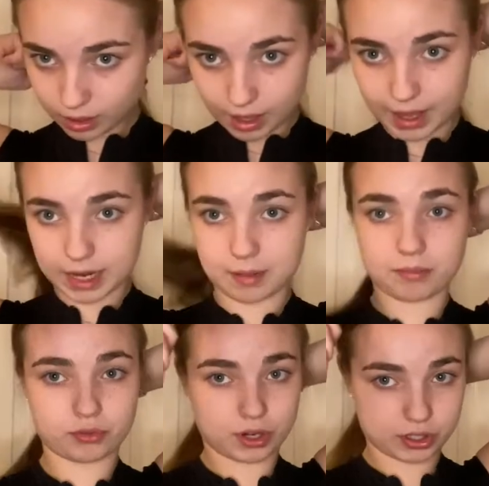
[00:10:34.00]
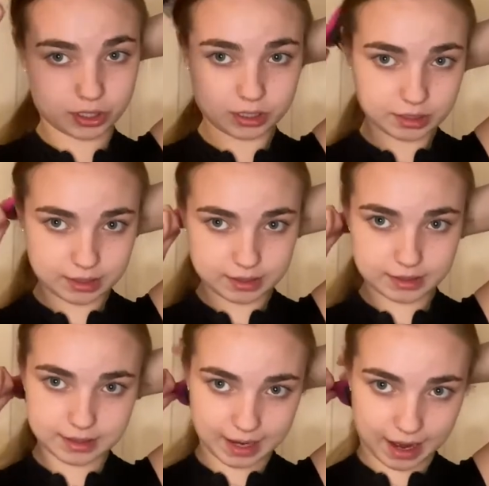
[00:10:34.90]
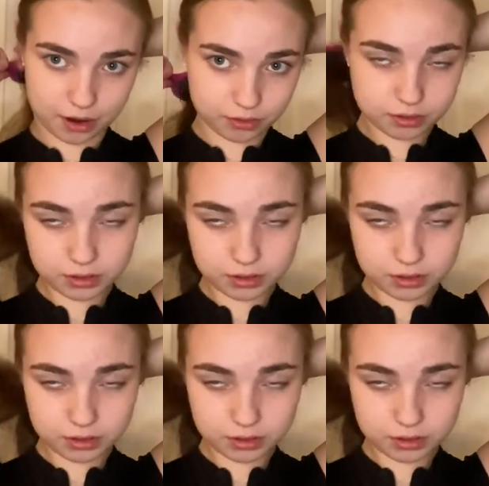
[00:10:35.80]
and I brush it down.